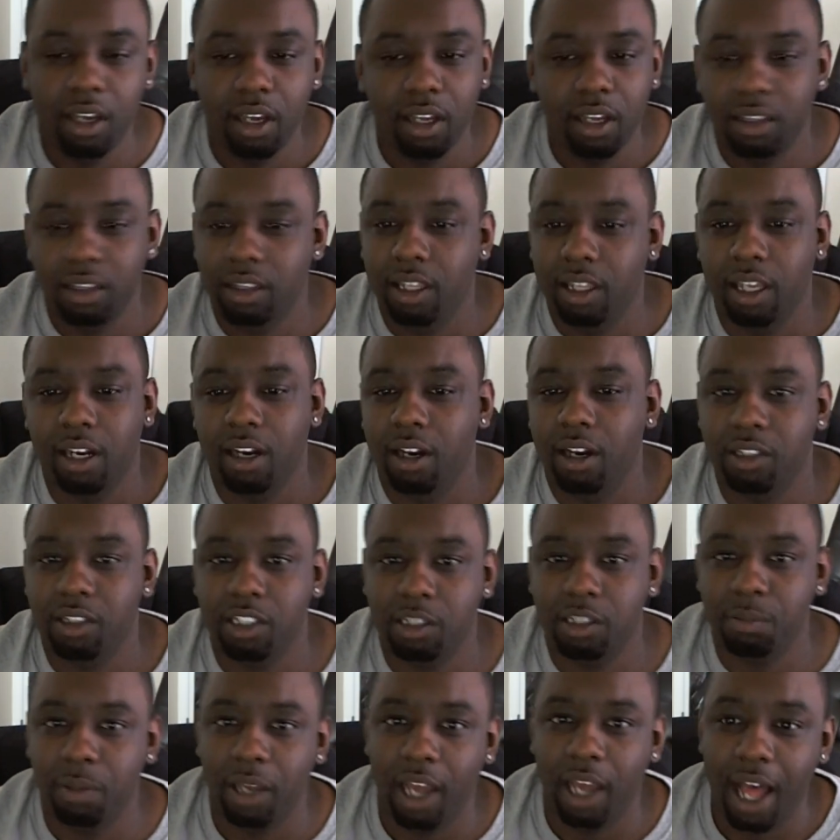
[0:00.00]
then it'll
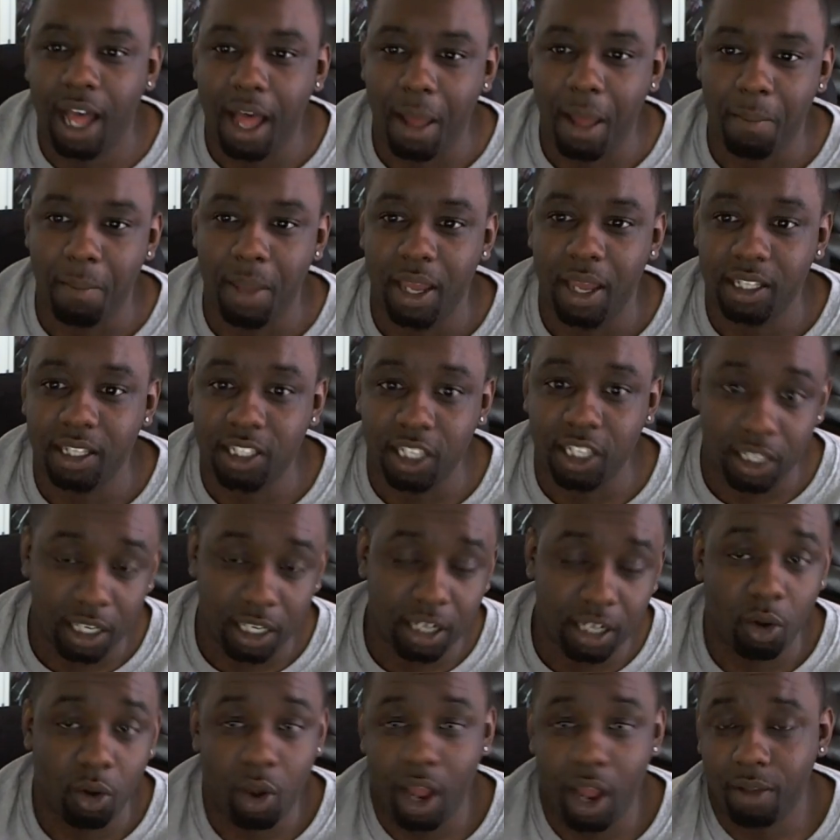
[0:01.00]
just be a hot mess. And
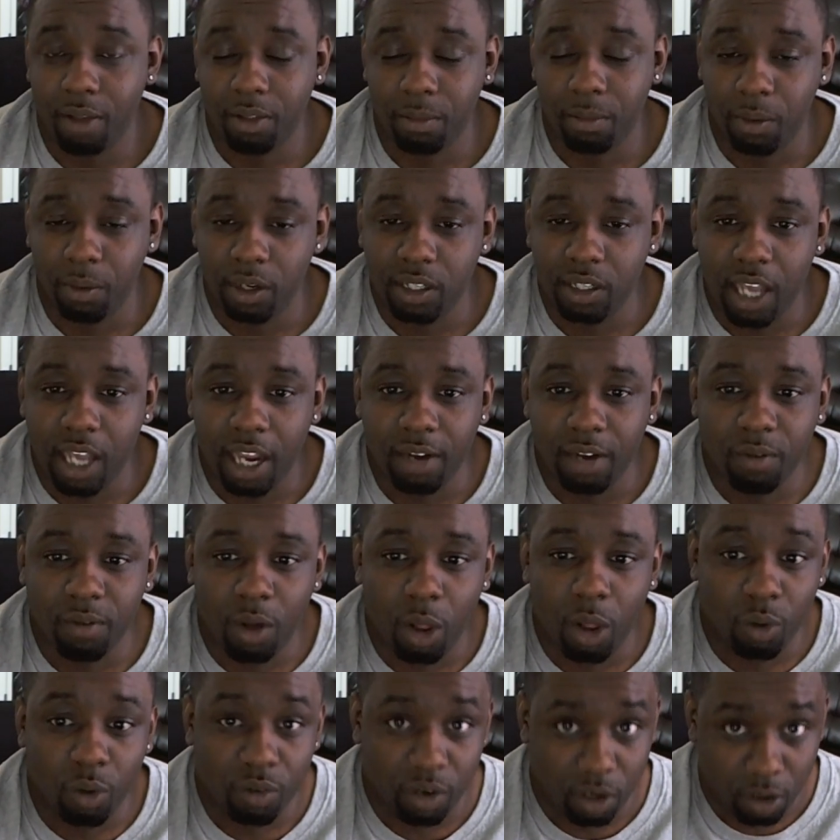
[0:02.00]
then they'll have to bring Titanfall
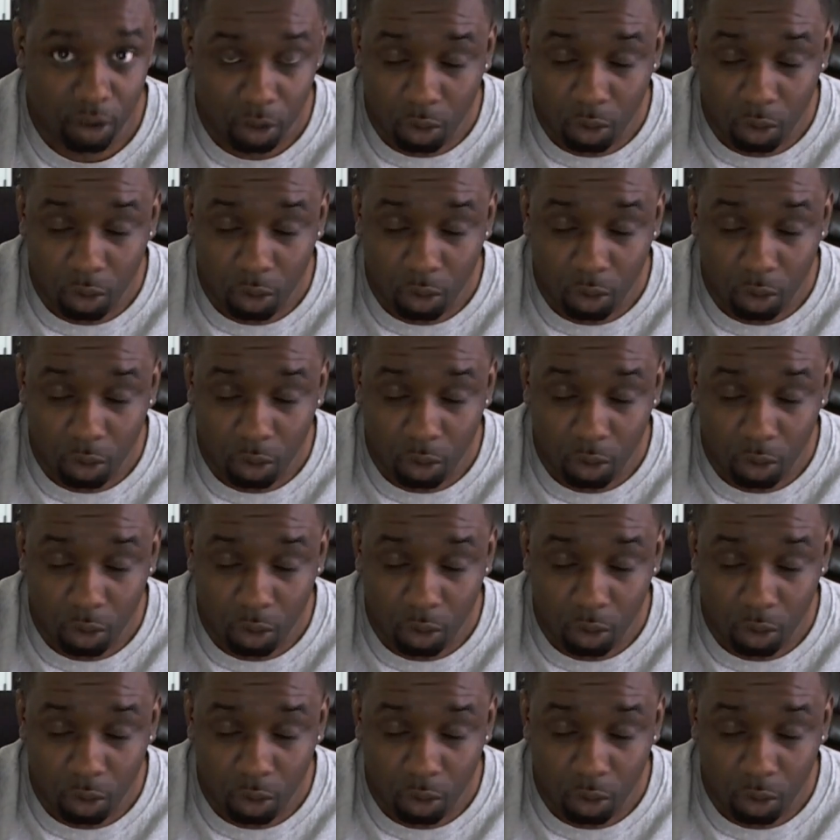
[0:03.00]
over there,